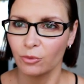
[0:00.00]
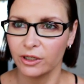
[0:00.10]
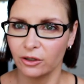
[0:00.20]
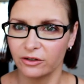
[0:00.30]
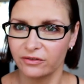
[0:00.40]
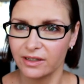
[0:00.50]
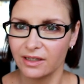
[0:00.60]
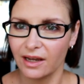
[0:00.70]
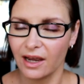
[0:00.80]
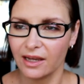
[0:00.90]
putting on
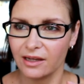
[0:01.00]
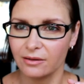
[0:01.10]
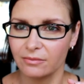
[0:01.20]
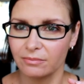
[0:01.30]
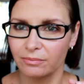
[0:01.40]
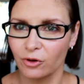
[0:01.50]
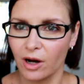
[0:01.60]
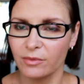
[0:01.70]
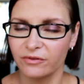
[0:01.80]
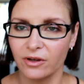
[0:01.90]
a primer